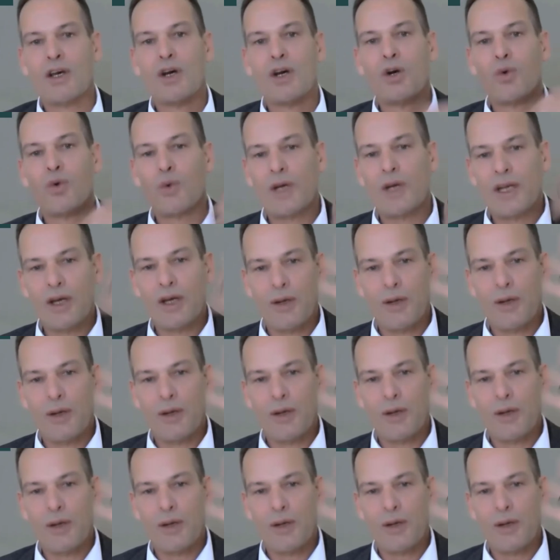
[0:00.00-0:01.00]
When
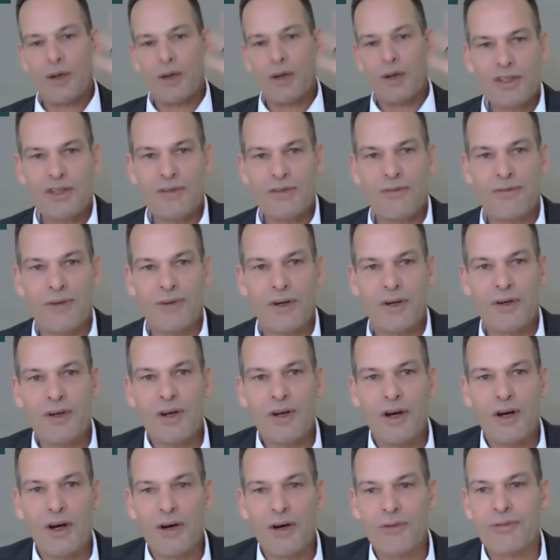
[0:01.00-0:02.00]
opportunity
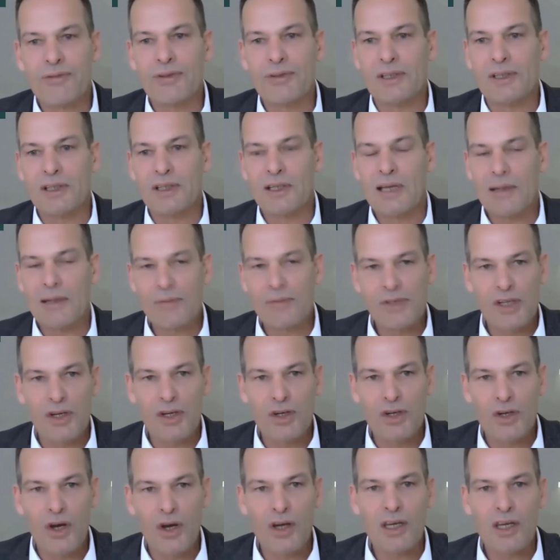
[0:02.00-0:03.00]
very often comes a
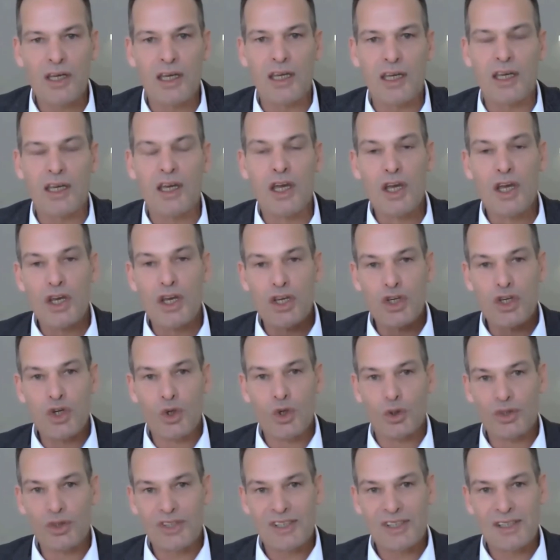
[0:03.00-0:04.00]
knocking,
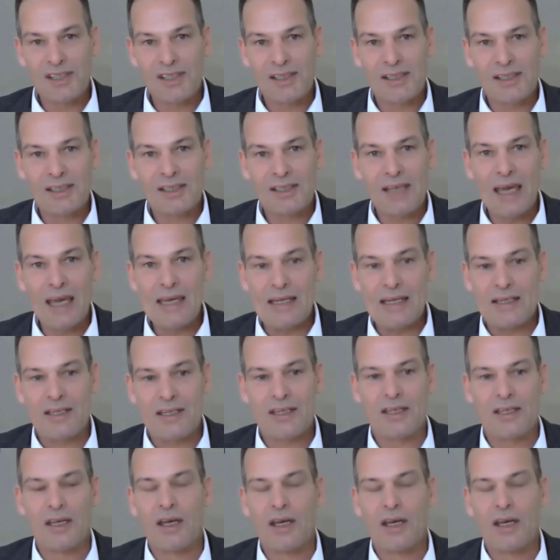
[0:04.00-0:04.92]
your state